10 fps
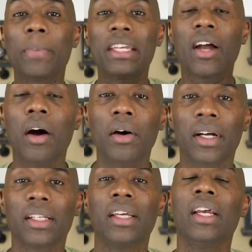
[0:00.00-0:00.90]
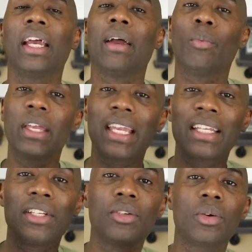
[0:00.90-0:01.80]
will be gone. And we
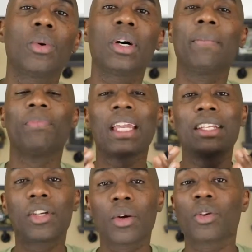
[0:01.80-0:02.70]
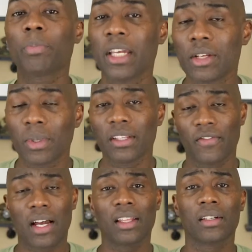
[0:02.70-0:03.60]
can enjoy eternal peace with the
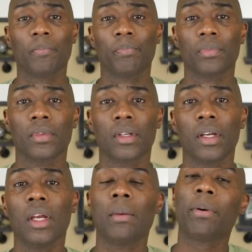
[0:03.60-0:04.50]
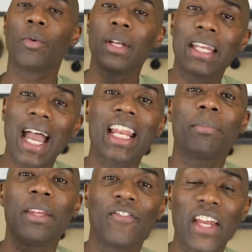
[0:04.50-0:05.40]
Father. But we gotta
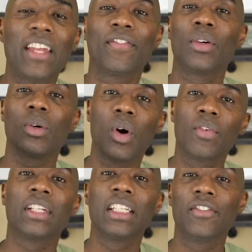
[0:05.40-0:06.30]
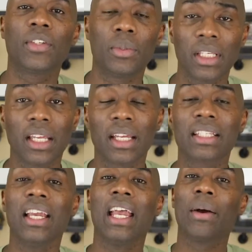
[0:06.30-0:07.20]
be faithful over these few
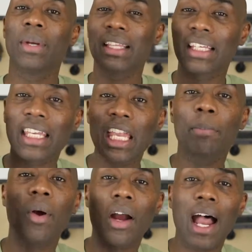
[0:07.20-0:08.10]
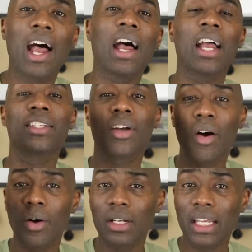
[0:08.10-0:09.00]
things. And we have to keep our eyes
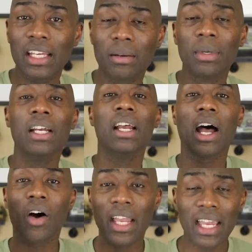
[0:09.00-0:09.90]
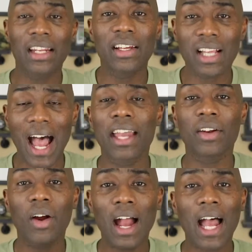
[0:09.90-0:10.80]
on Him and
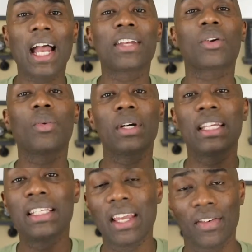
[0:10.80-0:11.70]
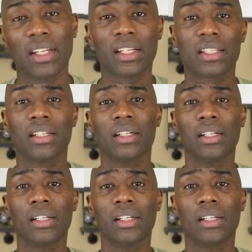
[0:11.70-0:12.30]
our eyes on what He's given us.